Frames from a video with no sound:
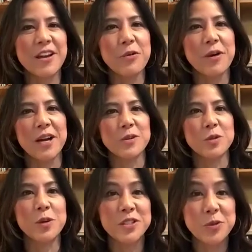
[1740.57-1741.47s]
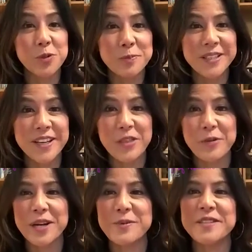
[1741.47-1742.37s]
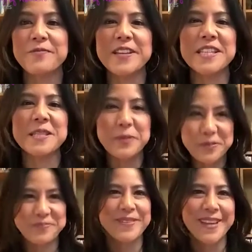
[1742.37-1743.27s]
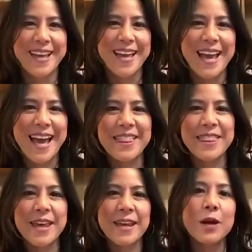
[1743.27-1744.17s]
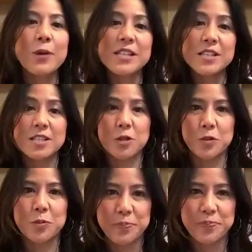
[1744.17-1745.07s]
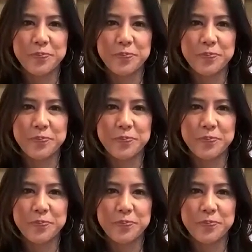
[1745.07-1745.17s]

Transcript: I thought I was Wonder Woman. I thought I was invincible. And then I went to school.